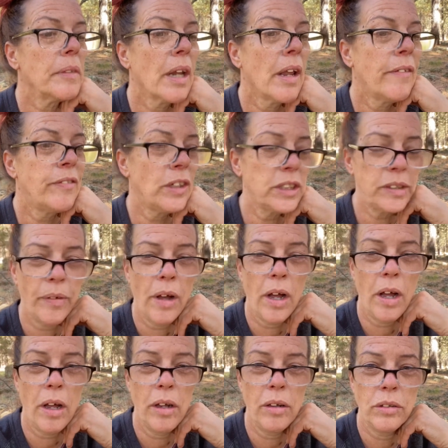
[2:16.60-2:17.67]
First of
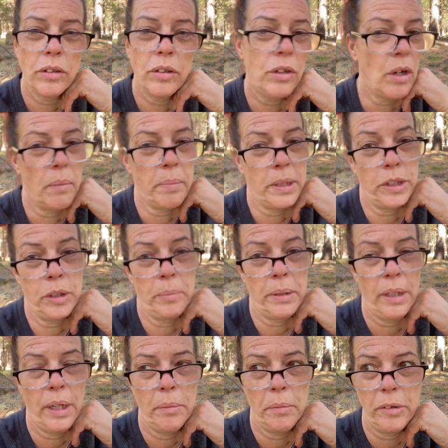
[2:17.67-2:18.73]
all, nobody should be
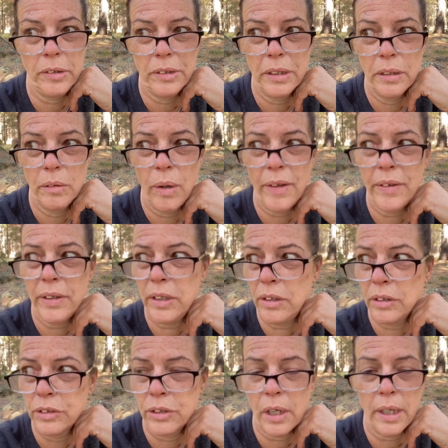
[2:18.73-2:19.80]
labeled. Whether
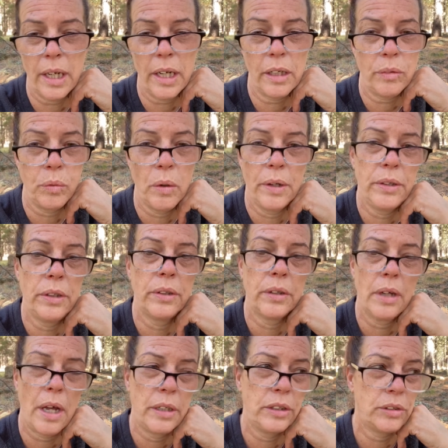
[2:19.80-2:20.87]
you're a drug addict, whether you're
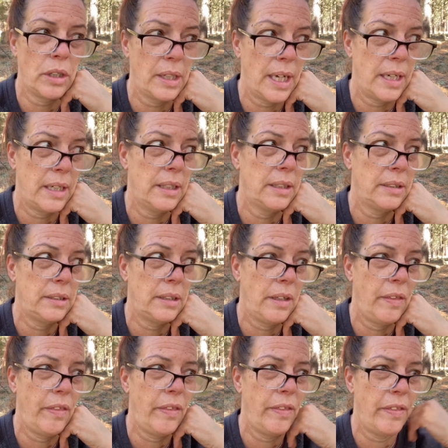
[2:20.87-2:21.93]
not a drug addict,
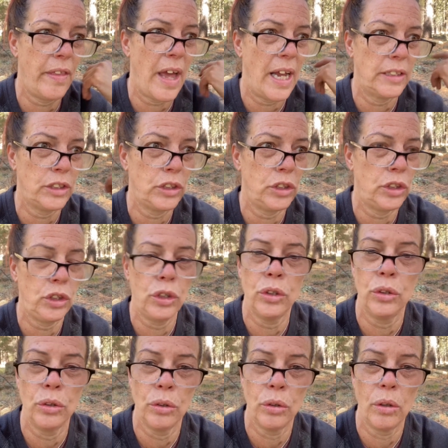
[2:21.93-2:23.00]
that's
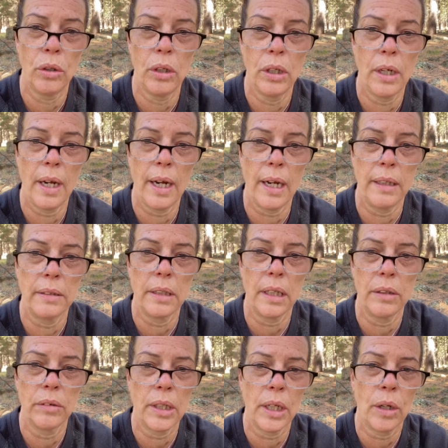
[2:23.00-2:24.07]
you. And I
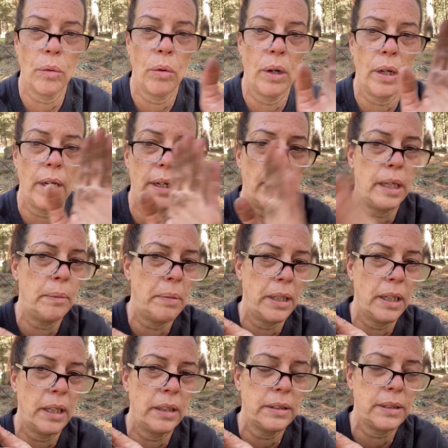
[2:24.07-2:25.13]
don't care what
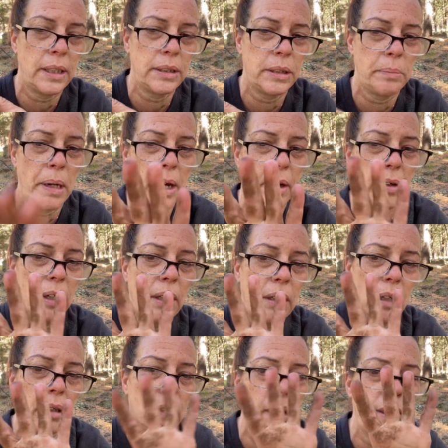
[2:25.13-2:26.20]
anybody else says about it.
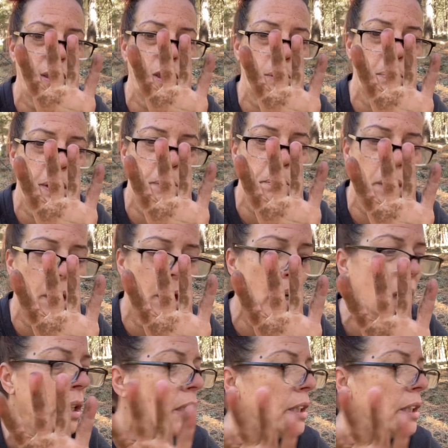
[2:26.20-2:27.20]
Hello, I just played ball.